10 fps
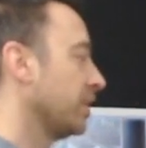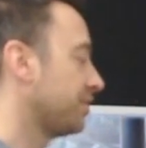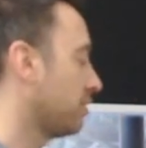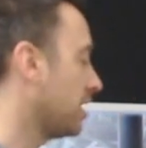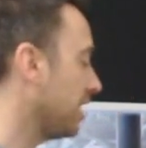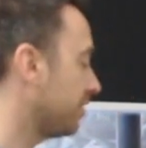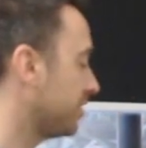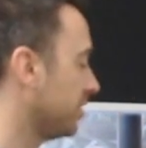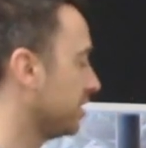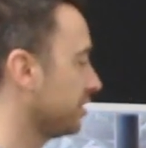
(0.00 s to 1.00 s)
So I'll have
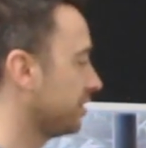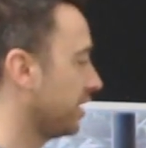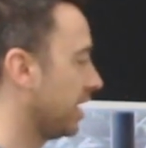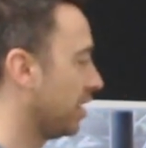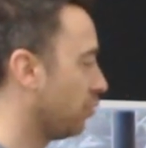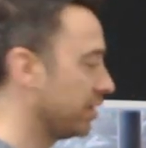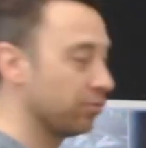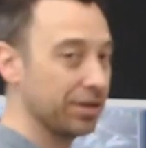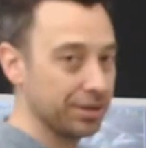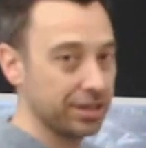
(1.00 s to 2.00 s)
students, uh, one,
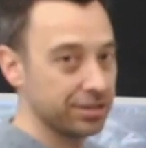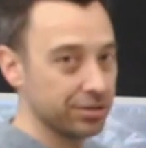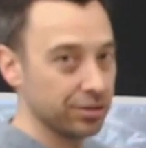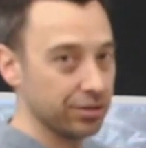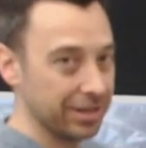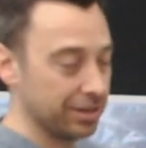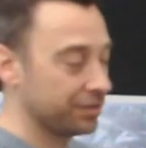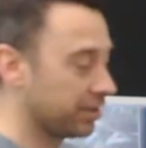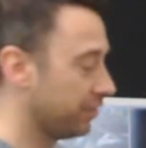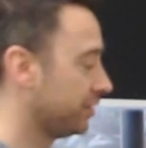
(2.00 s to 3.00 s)
one thing to do in
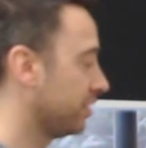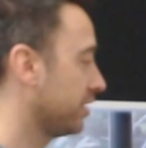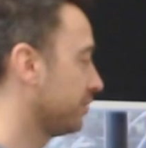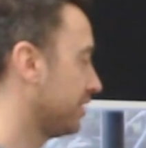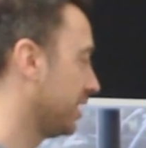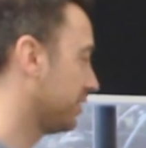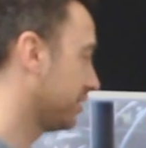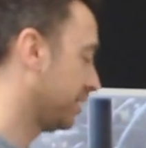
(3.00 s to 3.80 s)
this kind of a circumstance